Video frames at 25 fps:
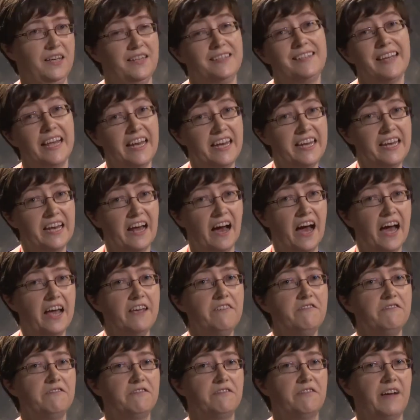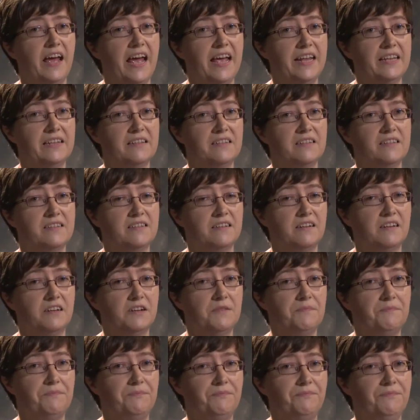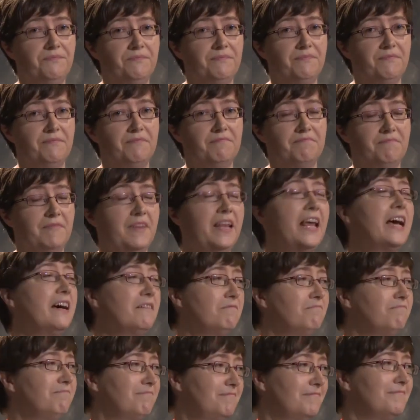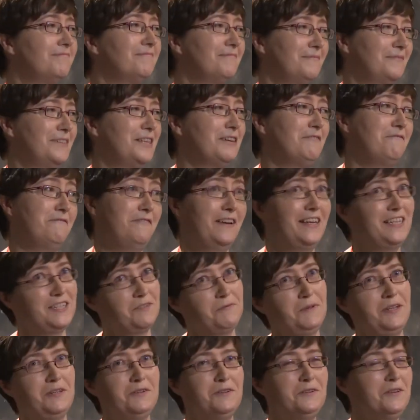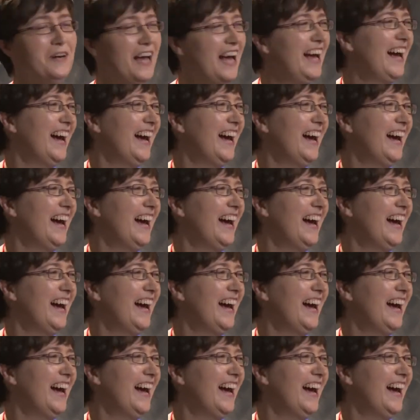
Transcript: daily life and the things we do.